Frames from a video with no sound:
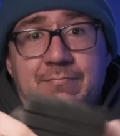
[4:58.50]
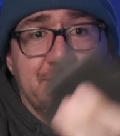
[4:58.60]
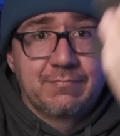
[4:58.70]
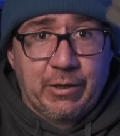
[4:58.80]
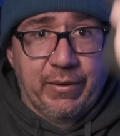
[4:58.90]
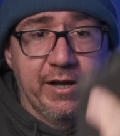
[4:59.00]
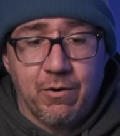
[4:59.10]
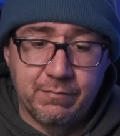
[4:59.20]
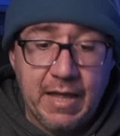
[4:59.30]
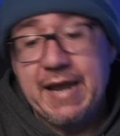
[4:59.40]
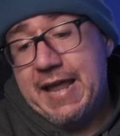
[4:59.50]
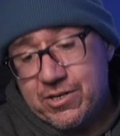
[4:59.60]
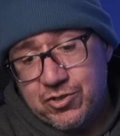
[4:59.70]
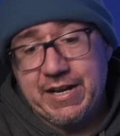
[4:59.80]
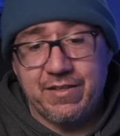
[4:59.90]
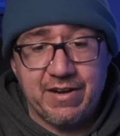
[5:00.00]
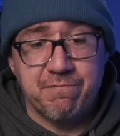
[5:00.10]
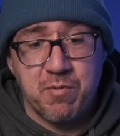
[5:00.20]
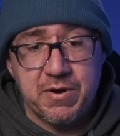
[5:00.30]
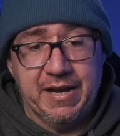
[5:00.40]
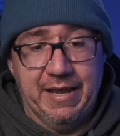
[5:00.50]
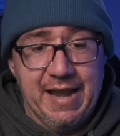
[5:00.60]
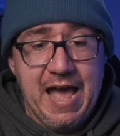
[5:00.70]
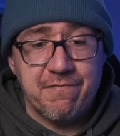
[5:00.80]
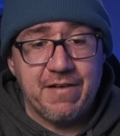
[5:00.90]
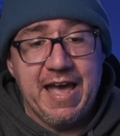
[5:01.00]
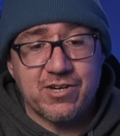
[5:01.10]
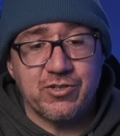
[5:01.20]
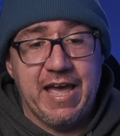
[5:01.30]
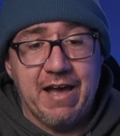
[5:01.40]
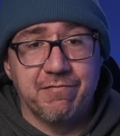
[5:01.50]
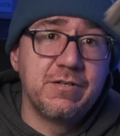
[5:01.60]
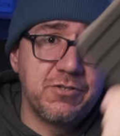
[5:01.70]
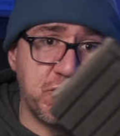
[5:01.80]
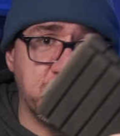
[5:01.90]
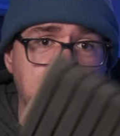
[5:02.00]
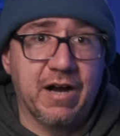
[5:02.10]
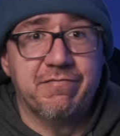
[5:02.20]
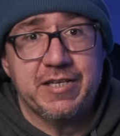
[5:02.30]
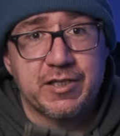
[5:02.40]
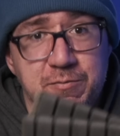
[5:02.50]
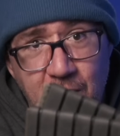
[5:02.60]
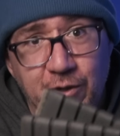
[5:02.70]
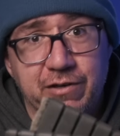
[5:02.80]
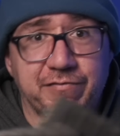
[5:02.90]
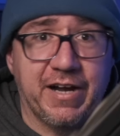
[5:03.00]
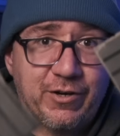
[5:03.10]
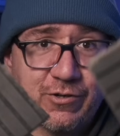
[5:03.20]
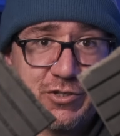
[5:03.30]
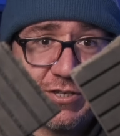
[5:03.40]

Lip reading: There we go. And actually, now that I've broken it in half, I actually have 2 of these smaller dividers.